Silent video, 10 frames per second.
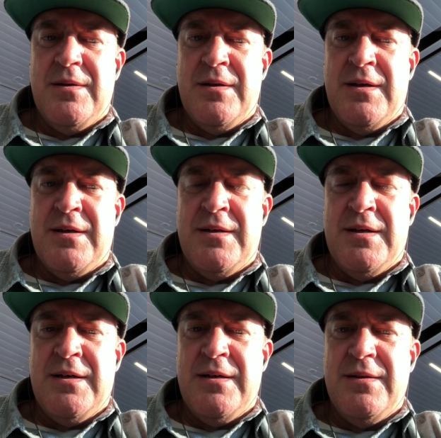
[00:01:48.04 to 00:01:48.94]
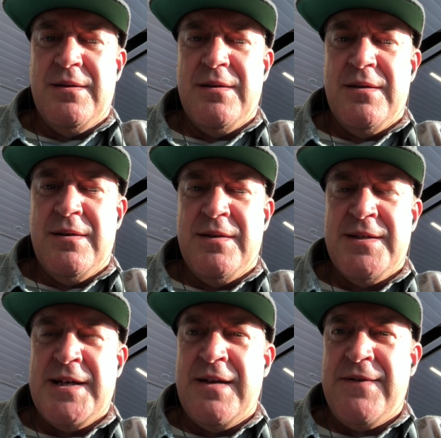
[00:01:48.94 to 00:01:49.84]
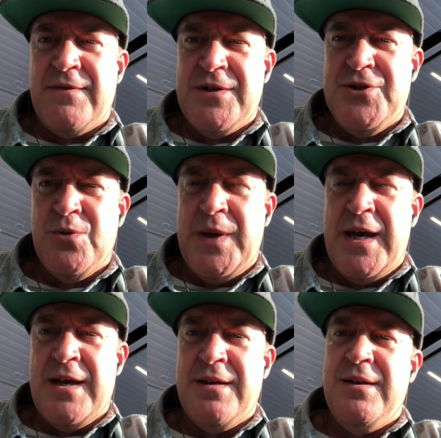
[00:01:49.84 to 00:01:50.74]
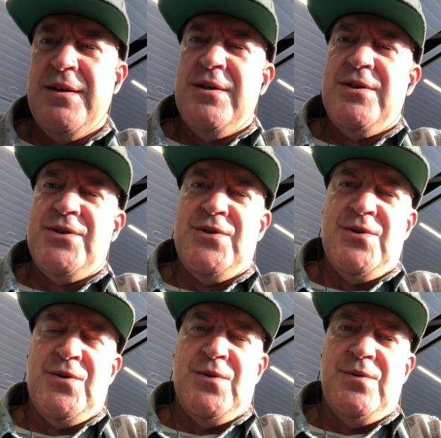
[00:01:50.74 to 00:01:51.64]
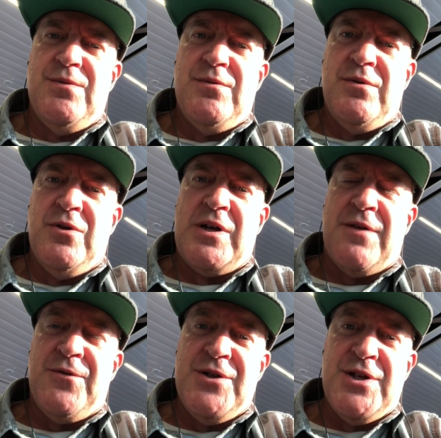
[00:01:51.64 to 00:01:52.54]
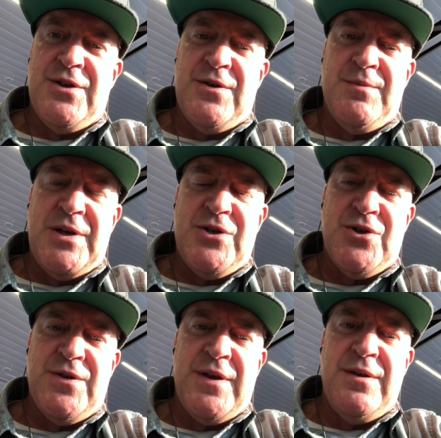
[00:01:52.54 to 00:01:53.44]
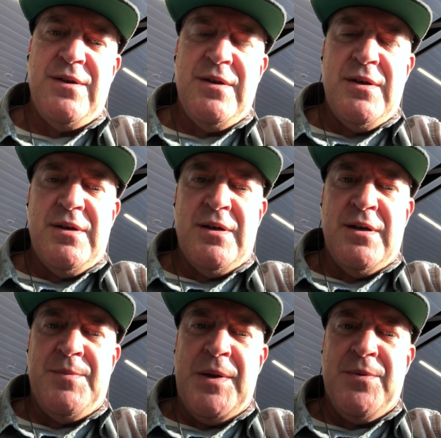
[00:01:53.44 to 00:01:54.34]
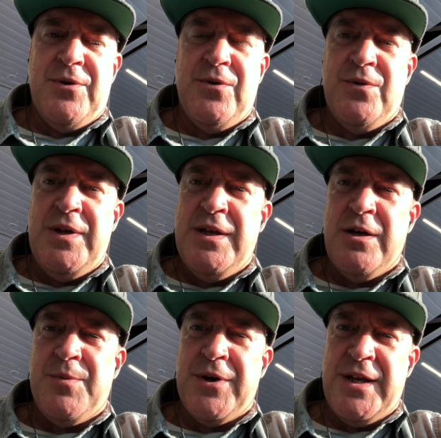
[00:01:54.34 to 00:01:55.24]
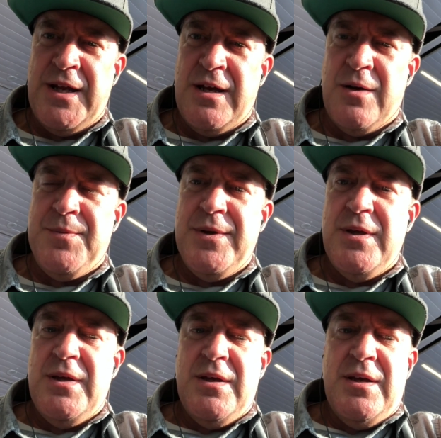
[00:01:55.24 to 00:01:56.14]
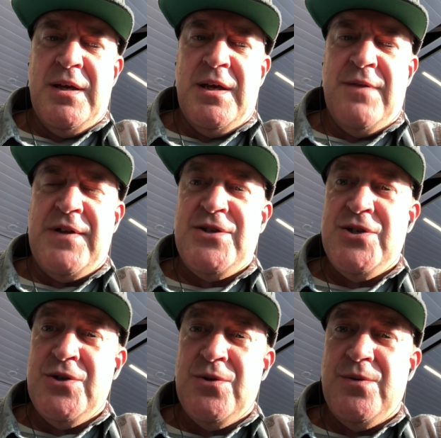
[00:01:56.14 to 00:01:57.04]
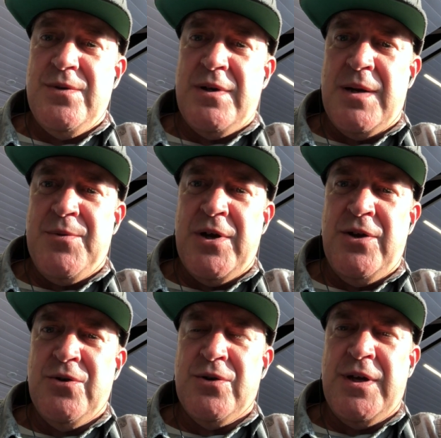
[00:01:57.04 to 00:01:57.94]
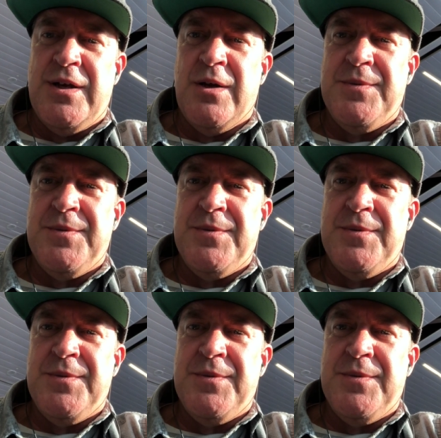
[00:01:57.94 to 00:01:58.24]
And this side of heaven, let's do what we can to look out for each other and make sure that people who need help are getting help. And if that's you, I pray you'll get help